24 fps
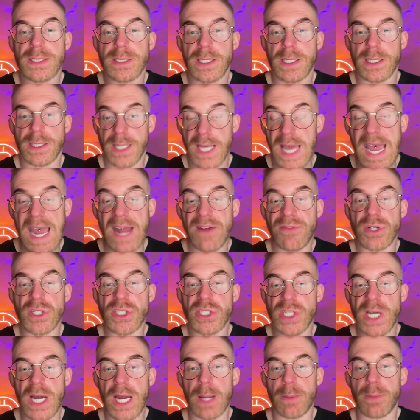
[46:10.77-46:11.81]
the average
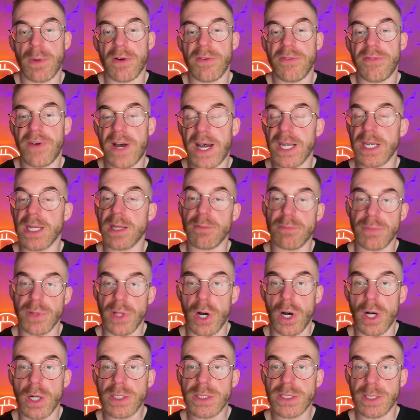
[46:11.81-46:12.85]
time of finding
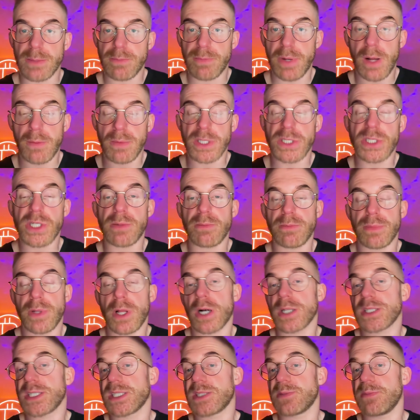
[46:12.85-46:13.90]
blocks and publishing
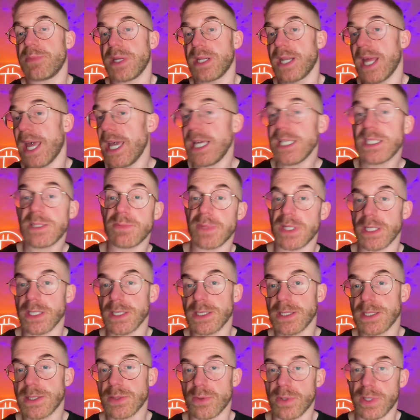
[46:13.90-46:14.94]
blocks has been eight
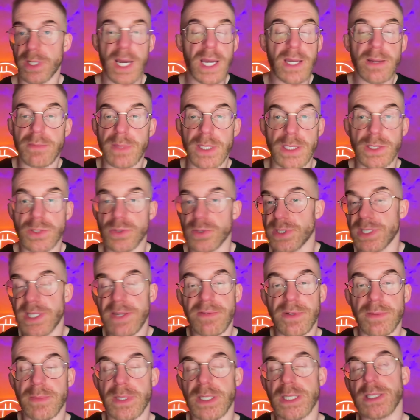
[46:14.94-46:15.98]
minutes or nine minutes or seven
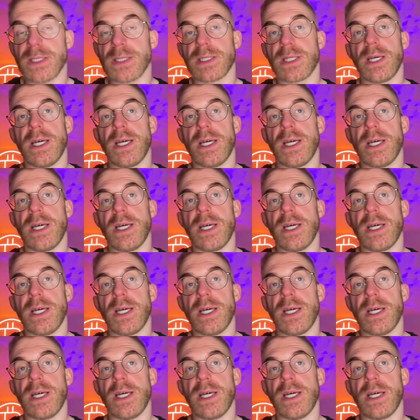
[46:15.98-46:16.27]
minutes,